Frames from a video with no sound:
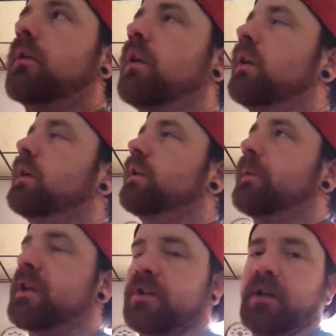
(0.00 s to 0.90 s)

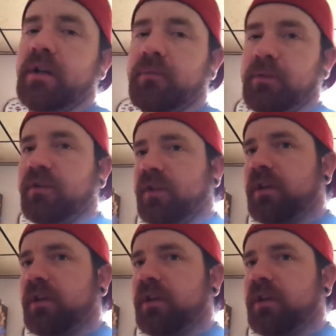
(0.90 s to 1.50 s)
make sure I didn't miss